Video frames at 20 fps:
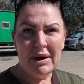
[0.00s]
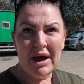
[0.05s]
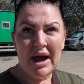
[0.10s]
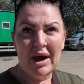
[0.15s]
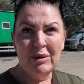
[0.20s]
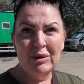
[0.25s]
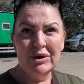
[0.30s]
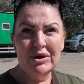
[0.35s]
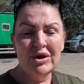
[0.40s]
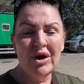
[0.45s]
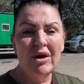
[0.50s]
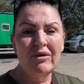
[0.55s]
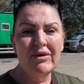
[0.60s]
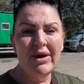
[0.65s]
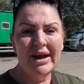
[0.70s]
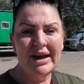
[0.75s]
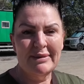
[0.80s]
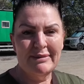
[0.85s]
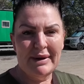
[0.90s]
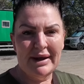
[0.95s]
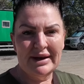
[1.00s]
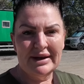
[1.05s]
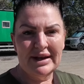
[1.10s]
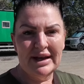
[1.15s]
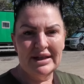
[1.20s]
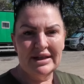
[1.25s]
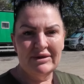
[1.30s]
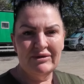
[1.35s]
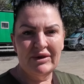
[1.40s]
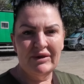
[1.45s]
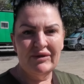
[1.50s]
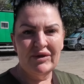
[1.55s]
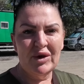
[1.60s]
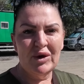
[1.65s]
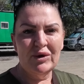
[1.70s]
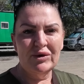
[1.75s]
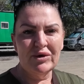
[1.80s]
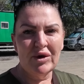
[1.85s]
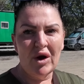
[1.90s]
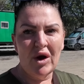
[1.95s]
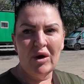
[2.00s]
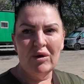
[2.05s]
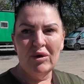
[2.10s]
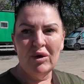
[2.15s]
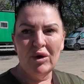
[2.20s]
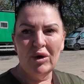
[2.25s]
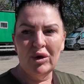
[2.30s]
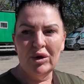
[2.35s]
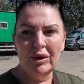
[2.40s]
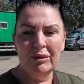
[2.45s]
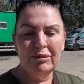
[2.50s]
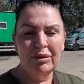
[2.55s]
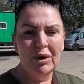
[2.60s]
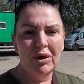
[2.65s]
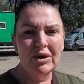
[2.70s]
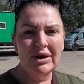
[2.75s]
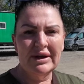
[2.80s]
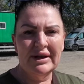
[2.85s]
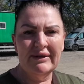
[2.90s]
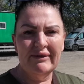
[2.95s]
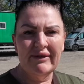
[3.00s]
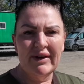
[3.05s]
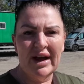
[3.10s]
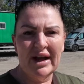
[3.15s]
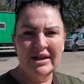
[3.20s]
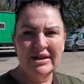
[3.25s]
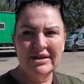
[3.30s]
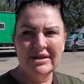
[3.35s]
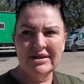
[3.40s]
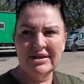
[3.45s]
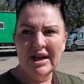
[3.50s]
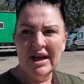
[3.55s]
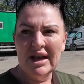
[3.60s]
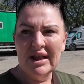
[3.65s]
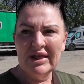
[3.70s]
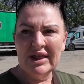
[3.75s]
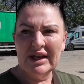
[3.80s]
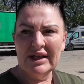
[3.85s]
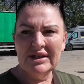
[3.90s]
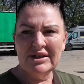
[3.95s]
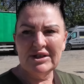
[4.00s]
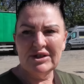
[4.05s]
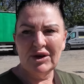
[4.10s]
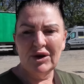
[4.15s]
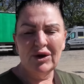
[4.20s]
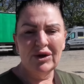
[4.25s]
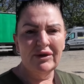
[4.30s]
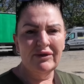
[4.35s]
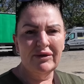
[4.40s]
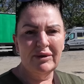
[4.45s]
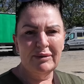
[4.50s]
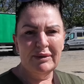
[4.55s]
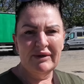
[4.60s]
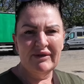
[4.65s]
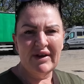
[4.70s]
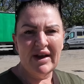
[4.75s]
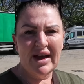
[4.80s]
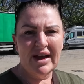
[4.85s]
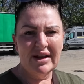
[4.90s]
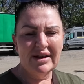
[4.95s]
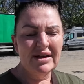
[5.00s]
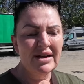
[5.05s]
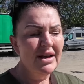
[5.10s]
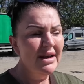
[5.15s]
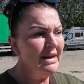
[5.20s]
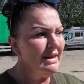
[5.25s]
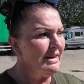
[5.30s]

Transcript: I would not recommend it. The reviews are all broken in vans, things stolen from your van.